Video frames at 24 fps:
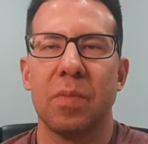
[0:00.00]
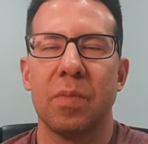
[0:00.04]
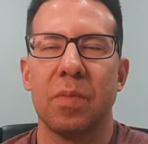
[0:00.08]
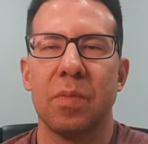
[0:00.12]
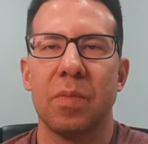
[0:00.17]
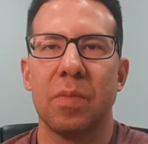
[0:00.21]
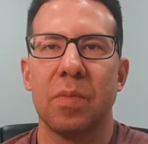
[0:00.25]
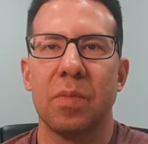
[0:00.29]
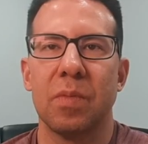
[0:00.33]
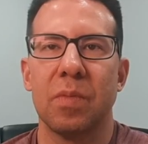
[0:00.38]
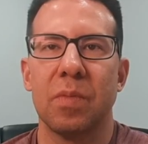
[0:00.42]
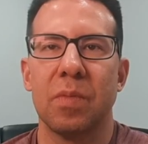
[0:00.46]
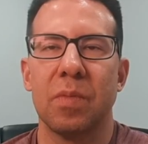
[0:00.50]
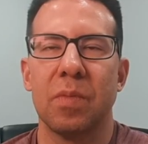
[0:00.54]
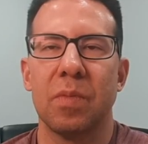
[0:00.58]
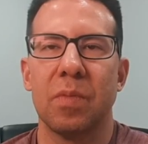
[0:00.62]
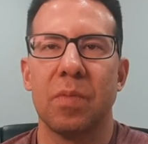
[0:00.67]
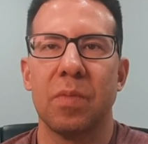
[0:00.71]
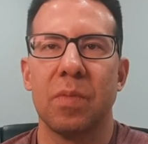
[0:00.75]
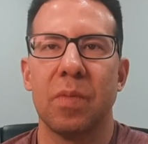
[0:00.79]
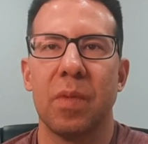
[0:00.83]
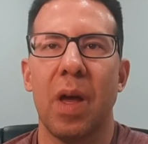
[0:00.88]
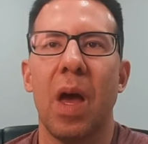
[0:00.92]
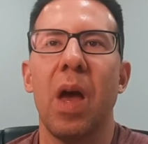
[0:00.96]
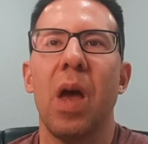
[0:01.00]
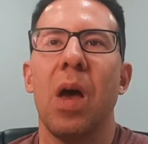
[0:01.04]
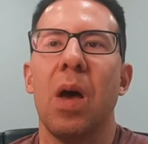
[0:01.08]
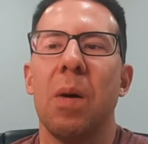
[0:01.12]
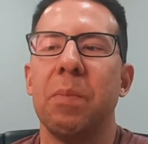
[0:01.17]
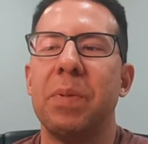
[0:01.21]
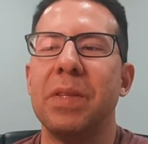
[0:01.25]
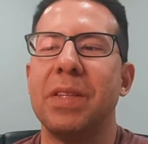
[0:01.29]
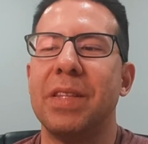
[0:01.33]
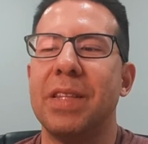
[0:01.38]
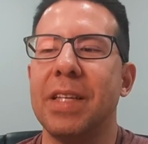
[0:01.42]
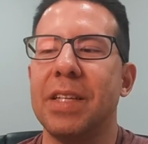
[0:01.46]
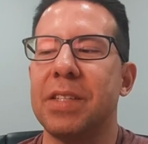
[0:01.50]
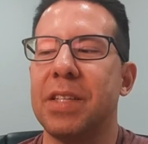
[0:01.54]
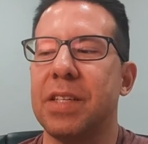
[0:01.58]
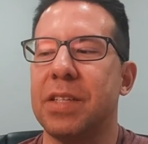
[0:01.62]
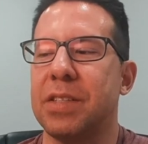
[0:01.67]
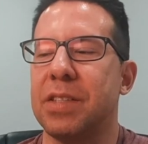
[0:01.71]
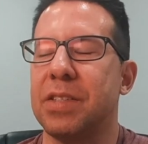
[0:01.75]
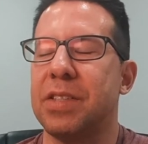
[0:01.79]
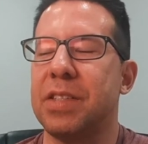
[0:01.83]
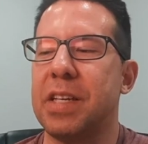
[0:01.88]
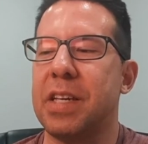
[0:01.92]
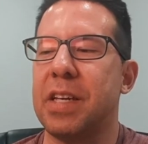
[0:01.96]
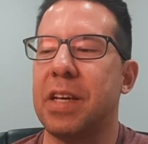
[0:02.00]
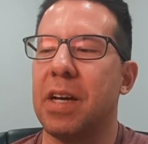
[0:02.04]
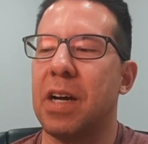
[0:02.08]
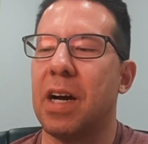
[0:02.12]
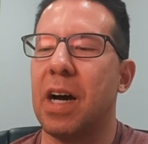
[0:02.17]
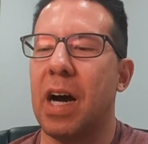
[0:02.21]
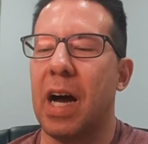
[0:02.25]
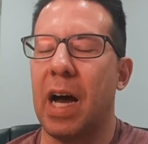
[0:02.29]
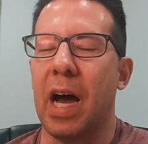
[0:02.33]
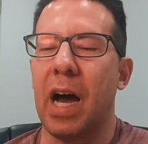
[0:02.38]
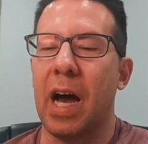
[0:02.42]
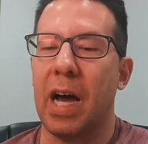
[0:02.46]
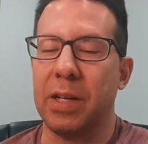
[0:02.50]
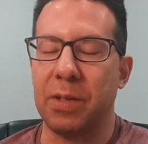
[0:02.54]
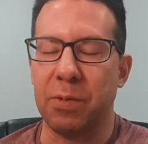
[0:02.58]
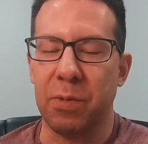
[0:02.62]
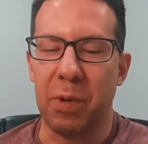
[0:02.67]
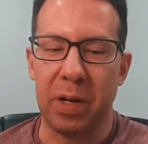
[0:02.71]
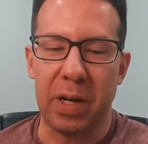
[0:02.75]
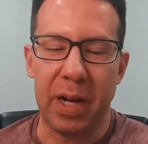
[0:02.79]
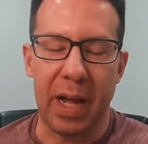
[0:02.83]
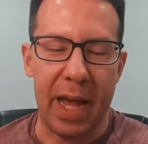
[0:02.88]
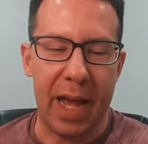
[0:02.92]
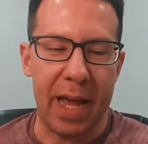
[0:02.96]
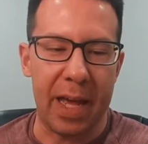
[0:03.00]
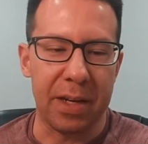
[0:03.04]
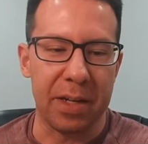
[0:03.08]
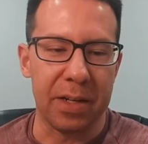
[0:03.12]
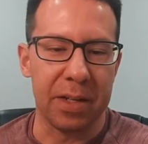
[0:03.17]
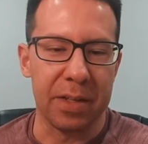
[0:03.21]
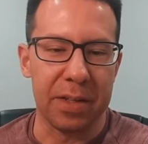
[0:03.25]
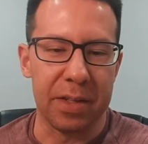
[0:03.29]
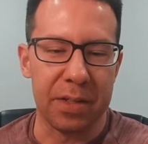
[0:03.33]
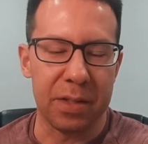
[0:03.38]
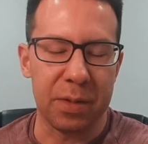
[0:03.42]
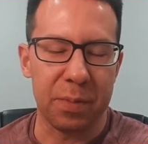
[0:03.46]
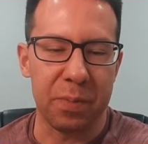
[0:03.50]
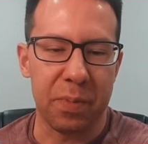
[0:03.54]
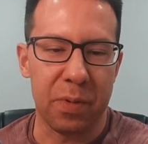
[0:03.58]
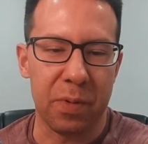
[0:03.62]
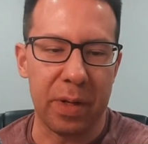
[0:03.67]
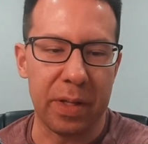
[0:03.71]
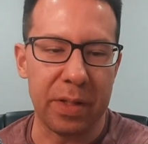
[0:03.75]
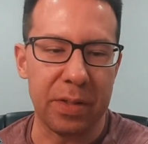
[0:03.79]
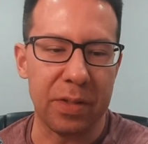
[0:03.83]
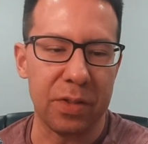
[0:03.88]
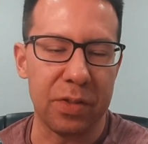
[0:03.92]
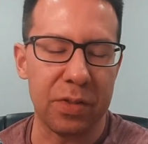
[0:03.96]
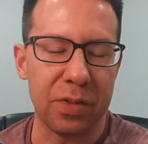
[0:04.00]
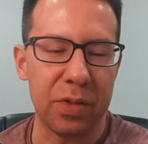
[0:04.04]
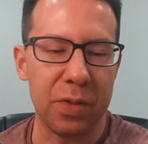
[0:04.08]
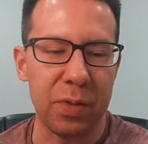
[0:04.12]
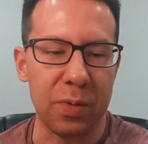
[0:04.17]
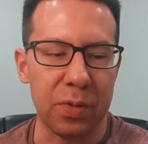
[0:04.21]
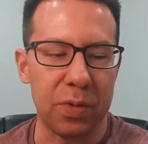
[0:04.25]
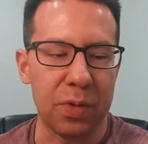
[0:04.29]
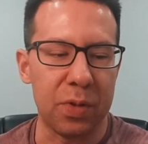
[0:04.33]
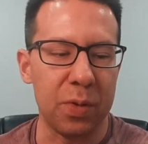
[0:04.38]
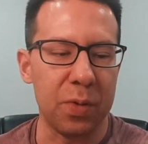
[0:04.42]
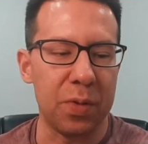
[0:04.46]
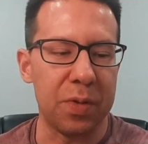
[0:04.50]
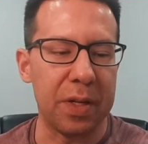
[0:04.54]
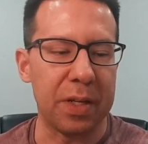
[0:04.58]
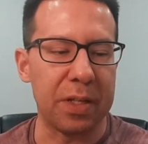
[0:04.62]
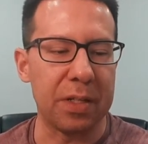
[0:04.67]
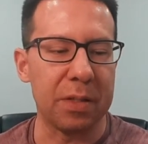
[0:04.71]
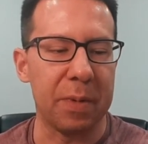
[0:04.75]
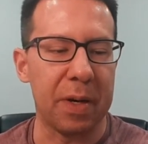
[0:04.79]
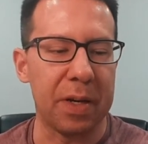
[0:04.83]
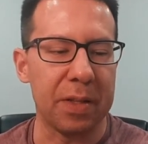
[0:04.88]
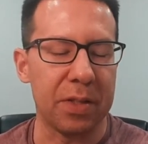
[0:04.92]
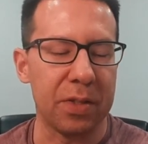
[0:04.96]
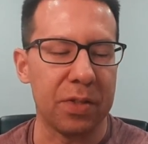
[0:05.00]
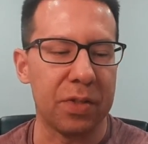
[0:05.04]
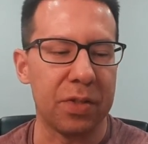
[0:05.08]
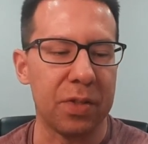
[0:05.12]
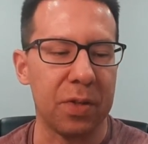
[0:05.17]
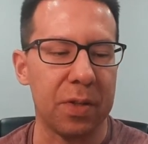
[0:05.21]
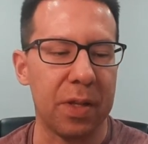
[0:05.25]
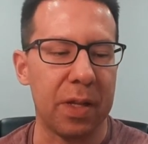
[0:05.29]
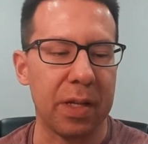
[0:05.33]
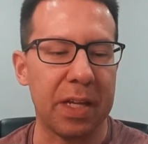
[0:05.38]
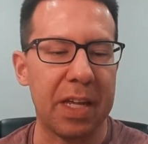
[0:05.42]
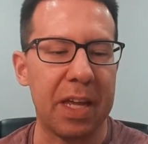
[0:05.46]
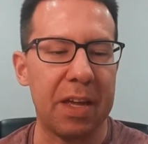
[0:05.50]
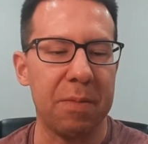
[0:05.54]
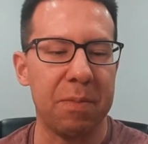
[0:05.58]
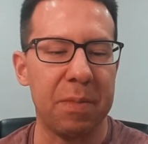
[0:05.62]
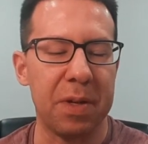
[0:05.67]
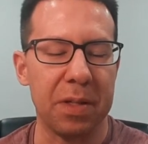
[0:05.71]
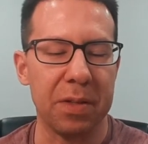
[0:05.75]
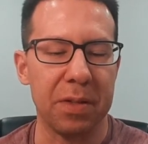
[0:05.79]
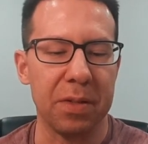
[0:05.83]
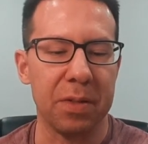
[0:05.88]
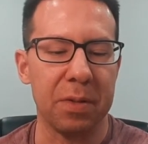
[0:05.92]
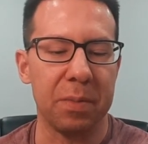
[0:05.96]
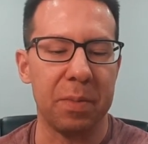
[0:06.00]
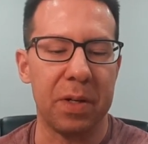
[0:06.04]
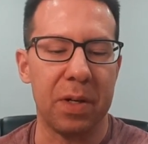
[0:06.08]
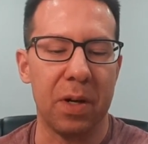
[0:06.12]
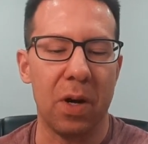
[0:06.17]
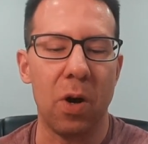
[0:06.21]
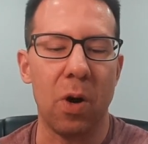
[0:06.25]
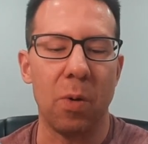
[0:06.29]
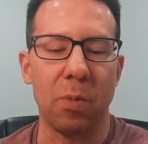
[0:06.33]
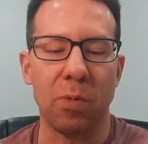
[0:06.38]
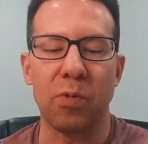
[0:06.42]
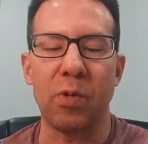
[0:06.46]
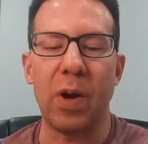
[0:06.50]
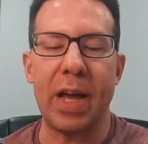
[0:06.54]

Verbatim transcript: It's crazy. This is see I, I do want to end on this point. There's two two things about this show that gave me a little bit of hope.